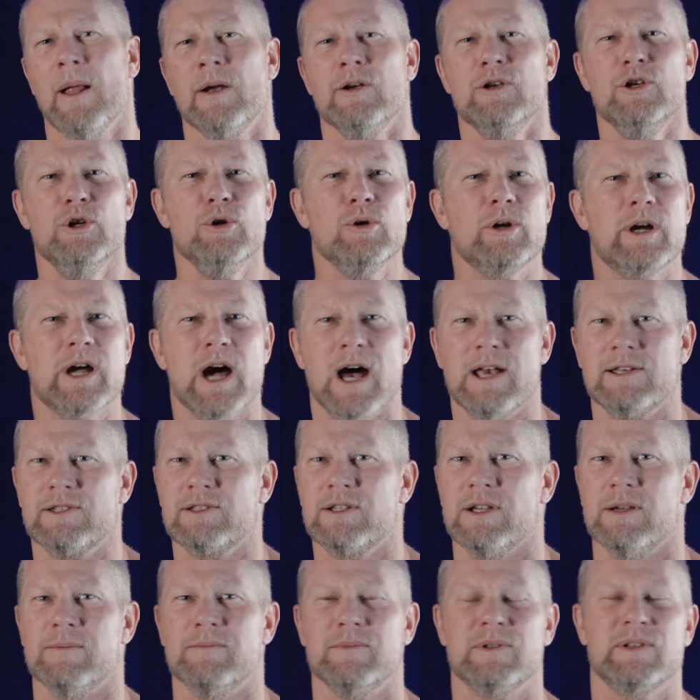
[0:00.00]
new
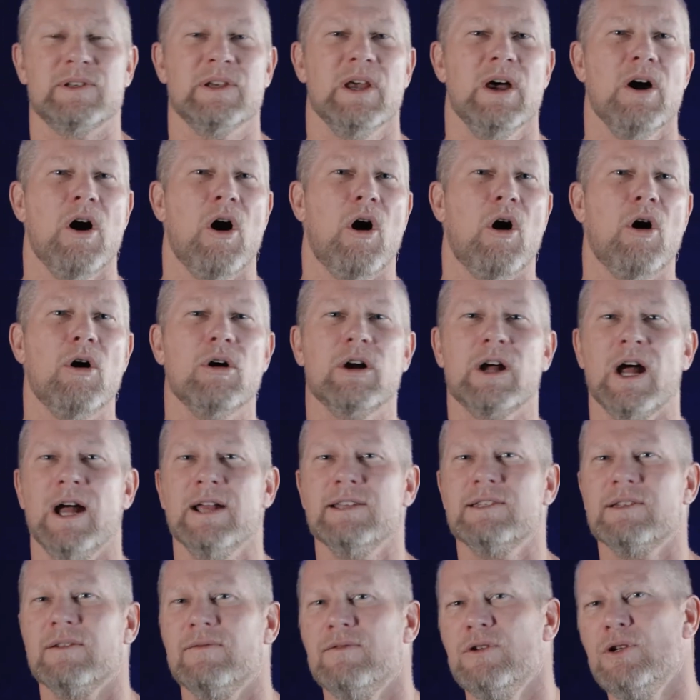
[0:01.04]
customs, all
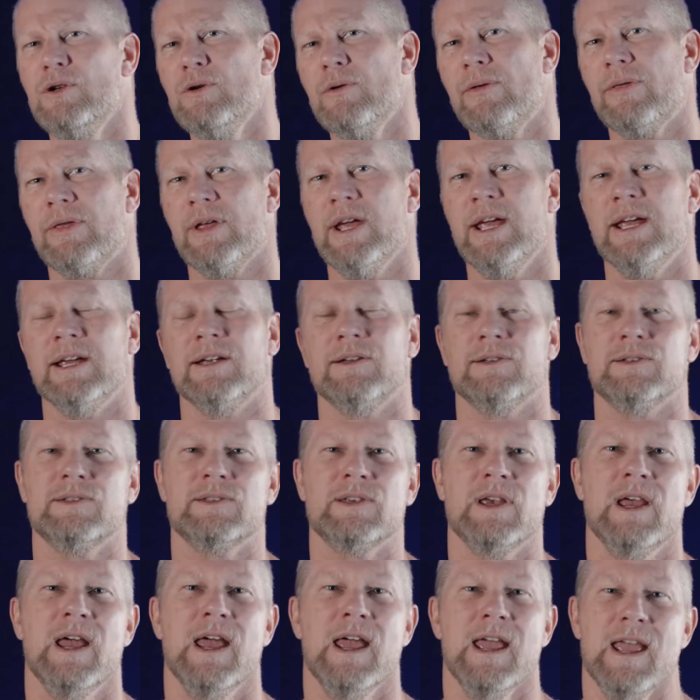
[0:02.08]
kinds of new things,